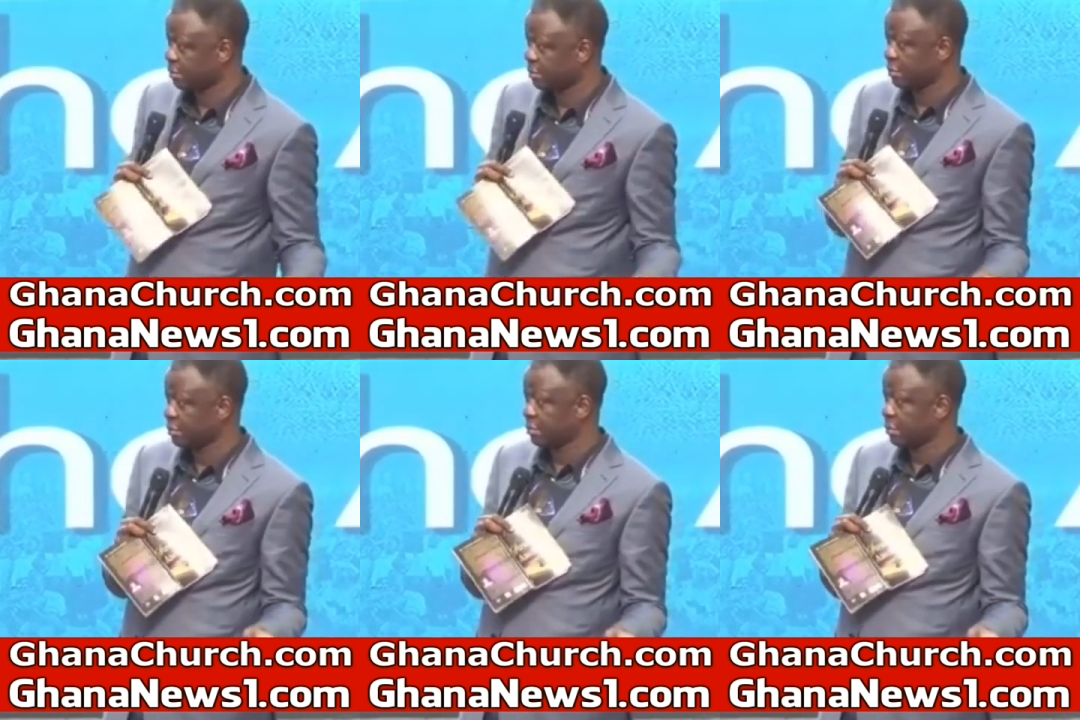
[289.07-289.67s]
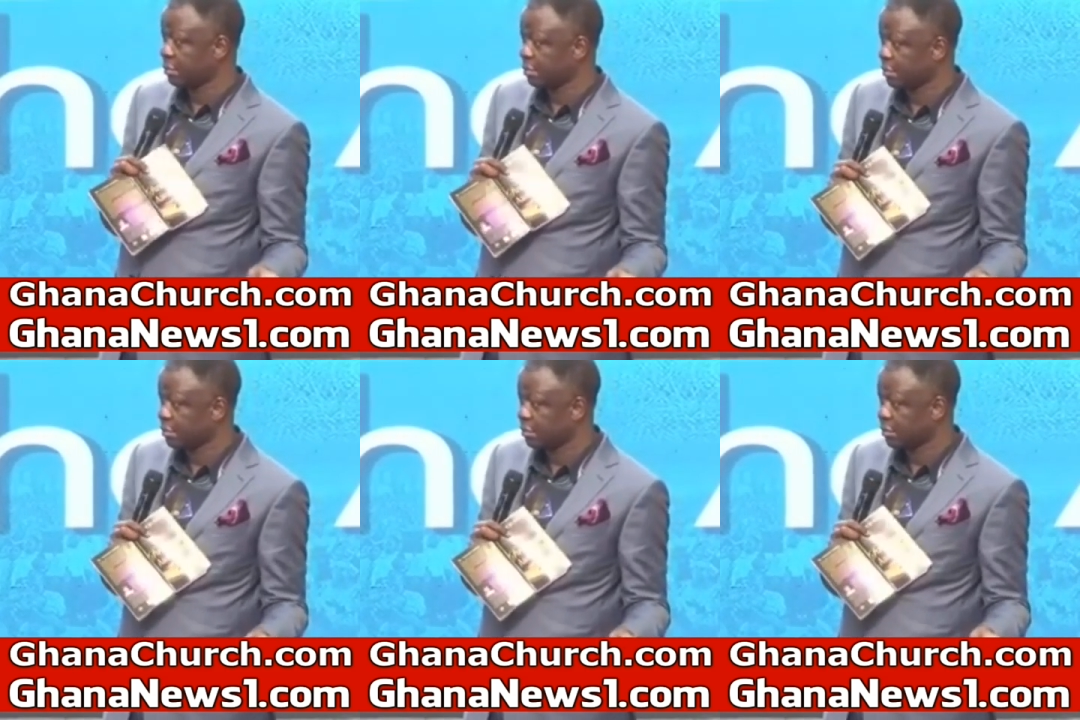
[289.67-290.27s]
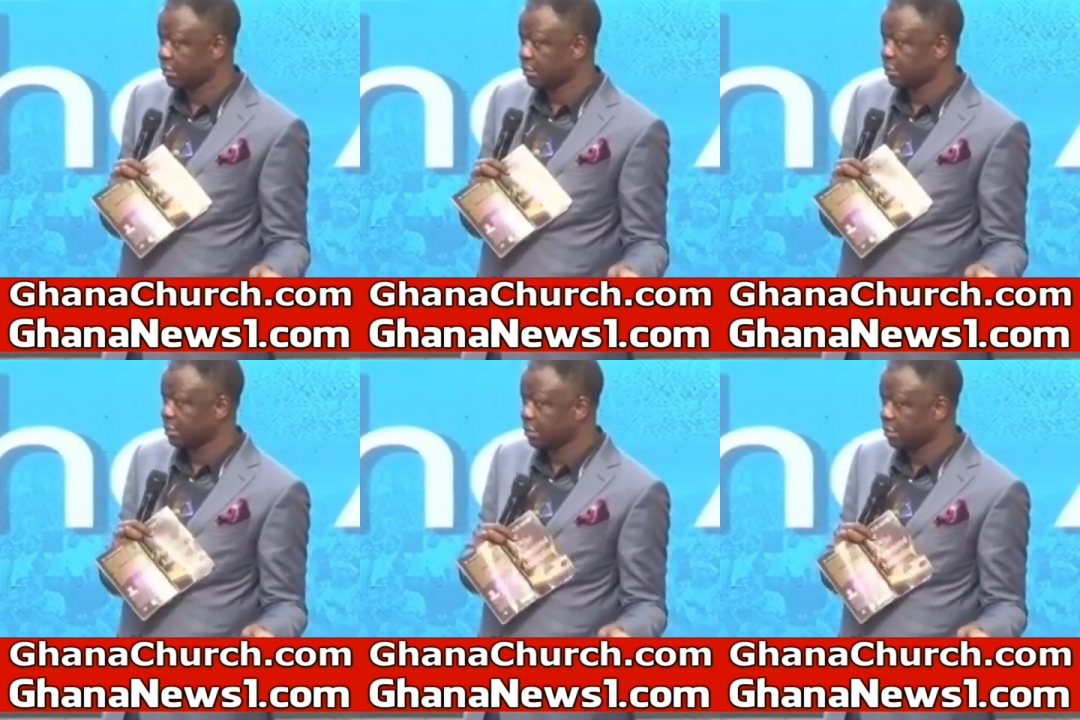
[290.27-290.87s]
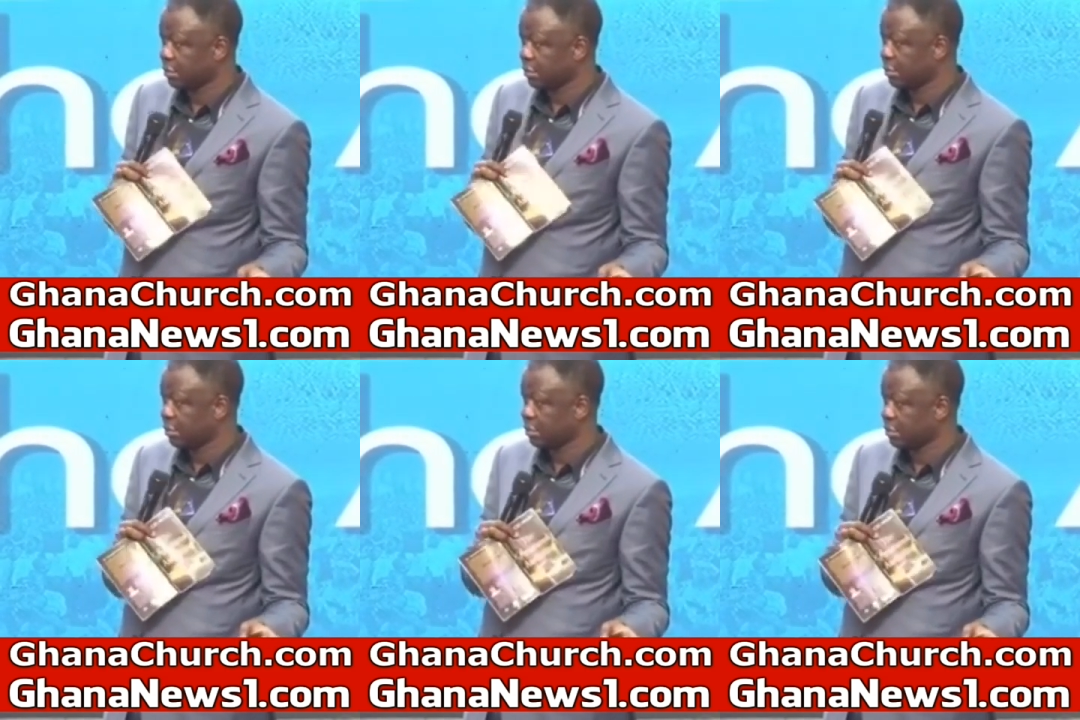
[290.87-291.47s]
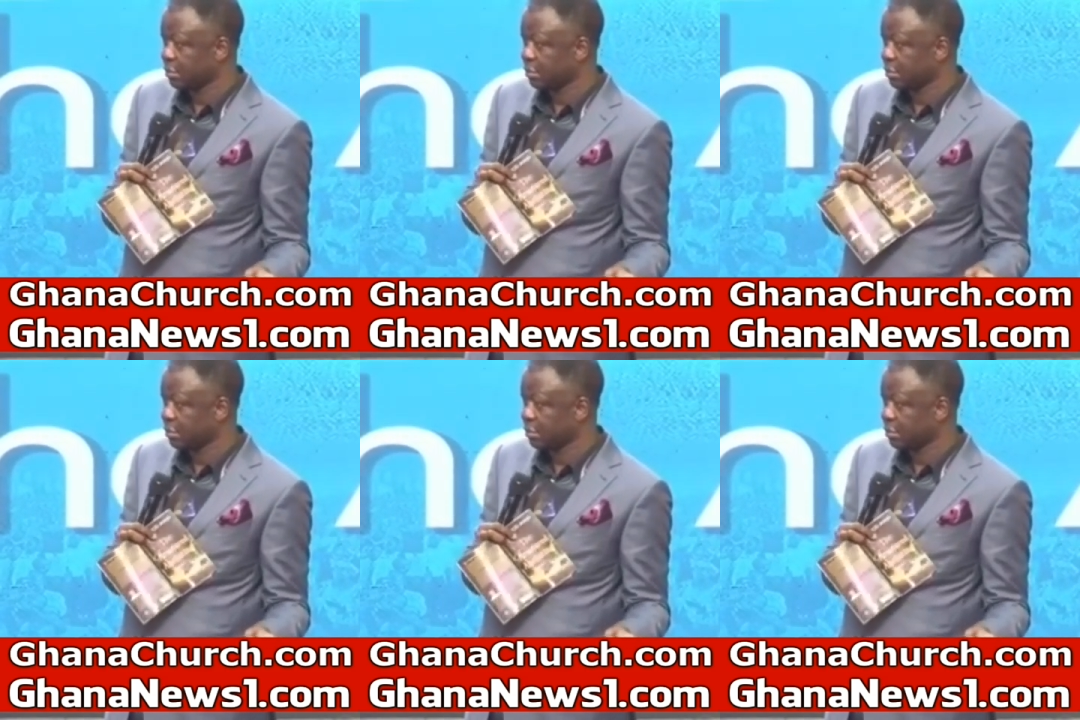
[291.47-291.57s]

[no speech]